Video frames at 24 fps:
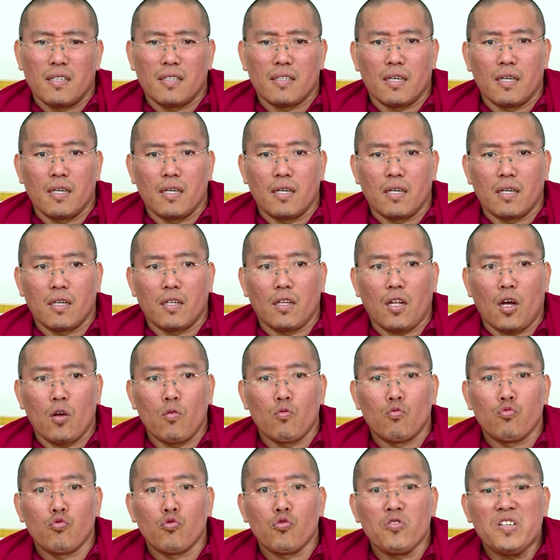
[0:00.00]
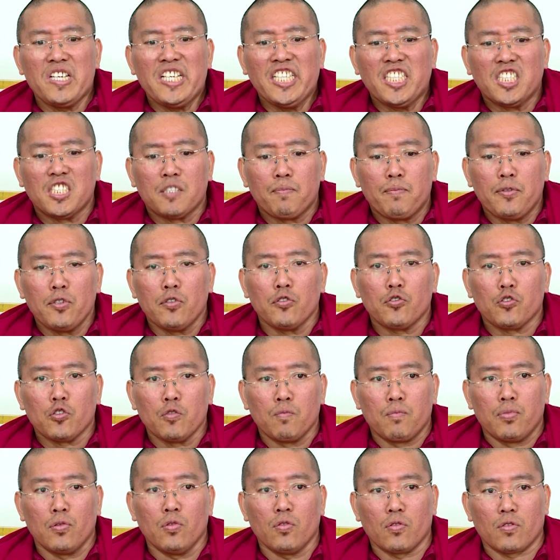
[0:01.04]
you know like read
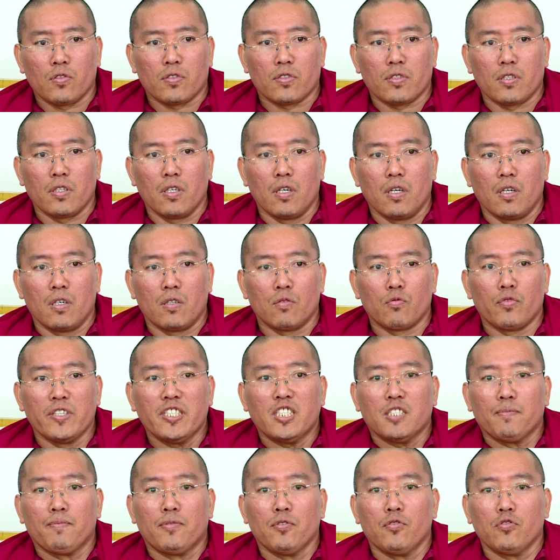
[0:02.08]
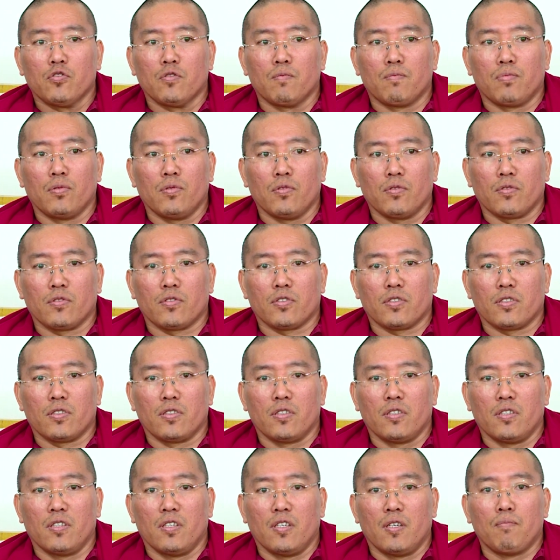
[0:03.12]
spiritual books. Read spiritual books.
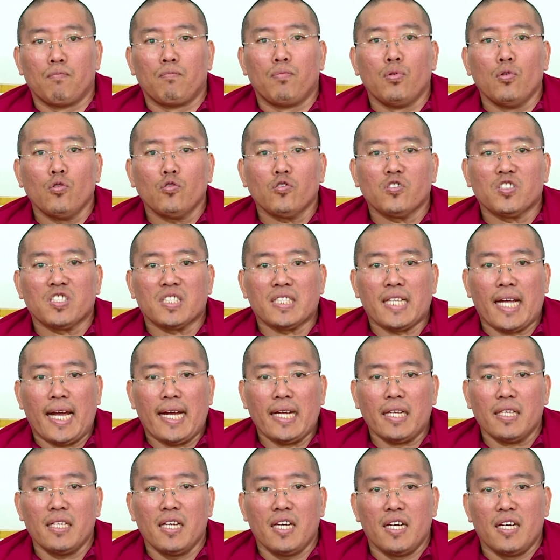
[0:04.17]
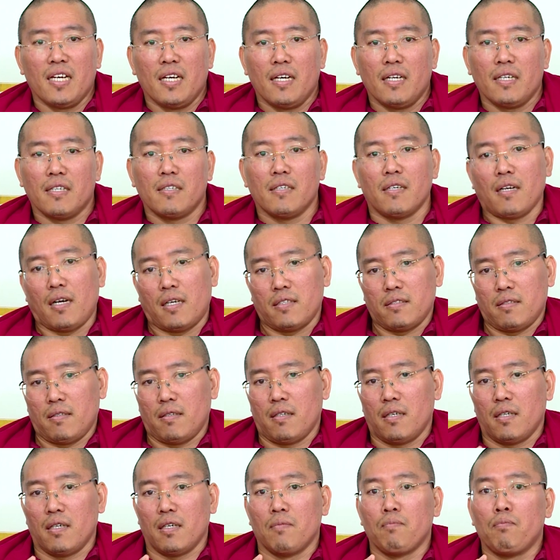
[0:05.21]
Books that,
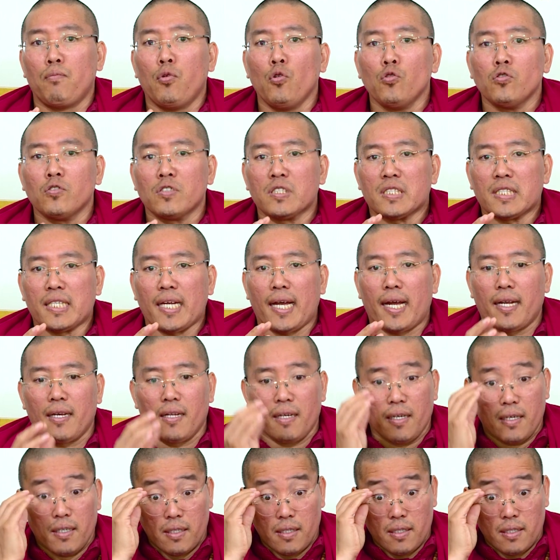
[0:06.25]
books that,